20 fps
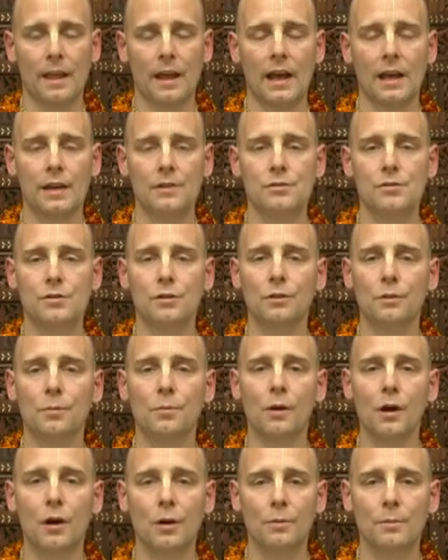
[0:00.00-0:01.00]
and Srila
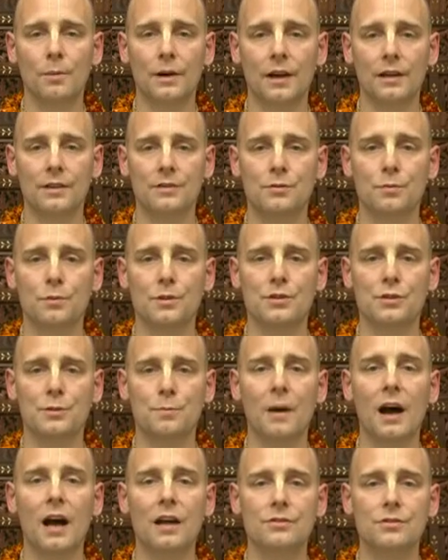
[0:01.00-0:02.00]
Prabhupada's
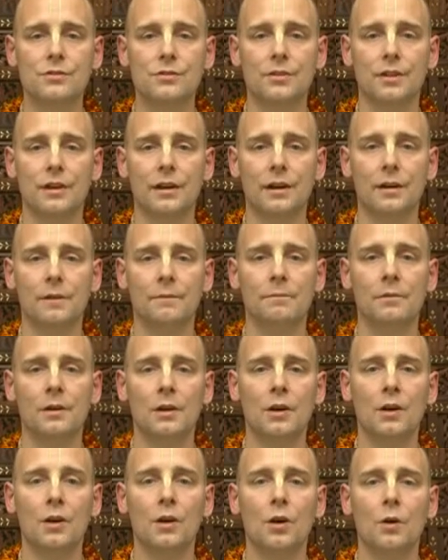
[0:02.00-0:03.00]
response to him
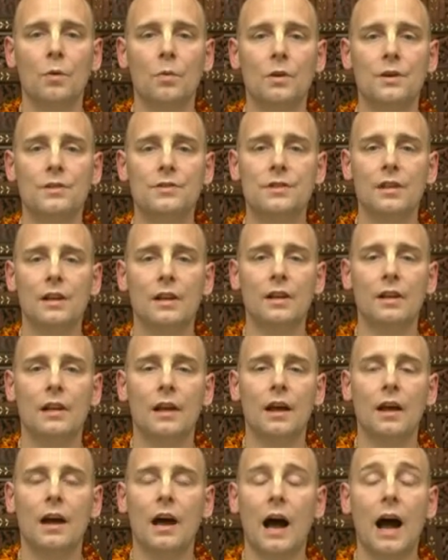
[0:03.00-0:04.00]
was that
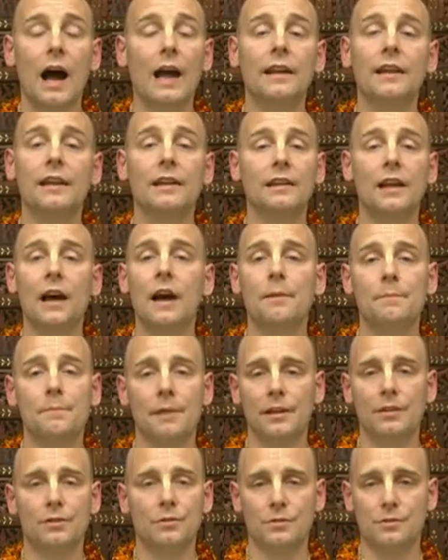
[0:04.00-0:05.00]
I cannot
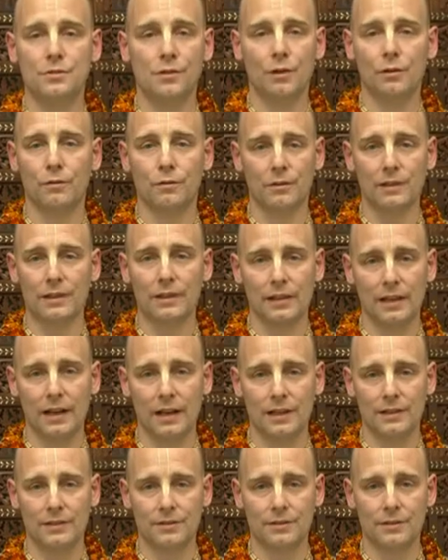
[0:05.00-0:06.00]
make you self
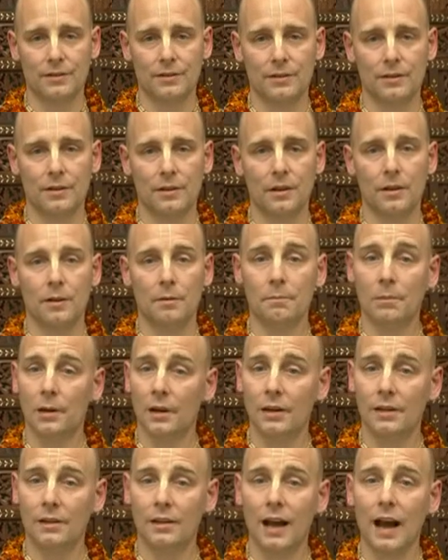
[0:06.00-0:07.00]
realized,
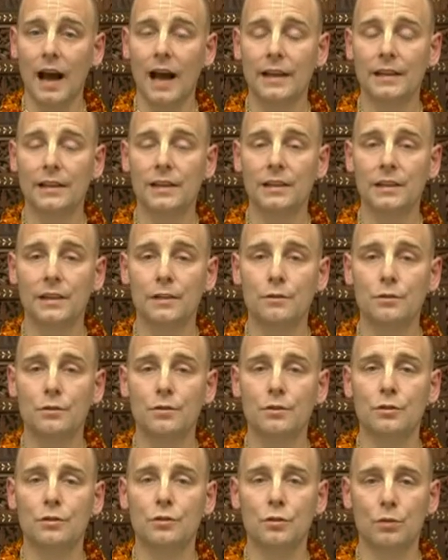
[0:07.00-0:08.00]
but I can give you
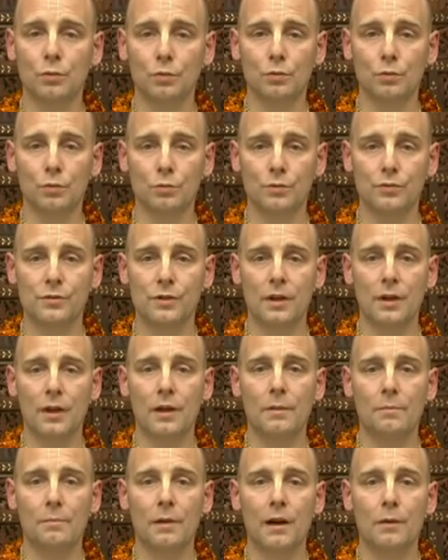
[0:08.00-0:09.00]
the tools
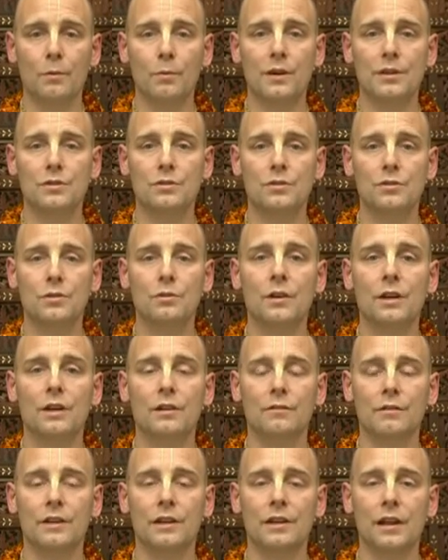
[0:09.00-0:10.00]
by which you
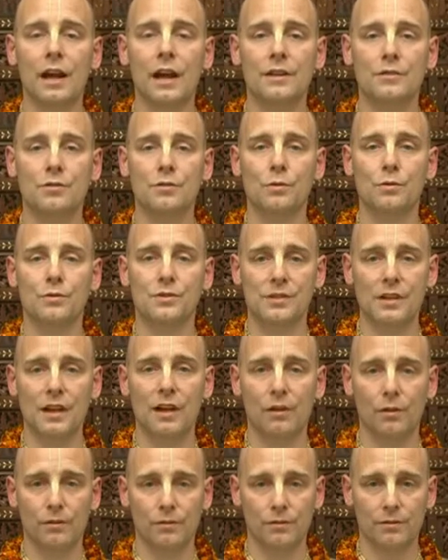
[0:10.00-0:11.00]
can realize
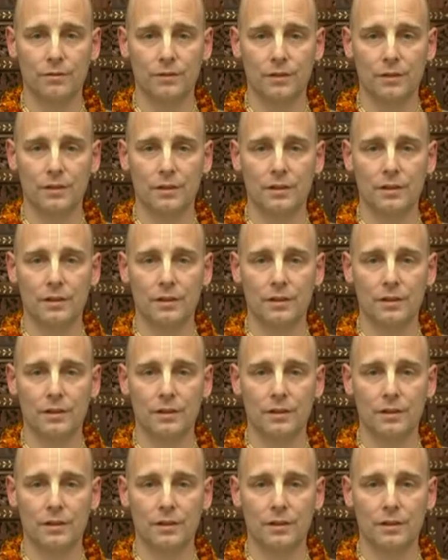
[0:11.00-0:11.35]
yourself.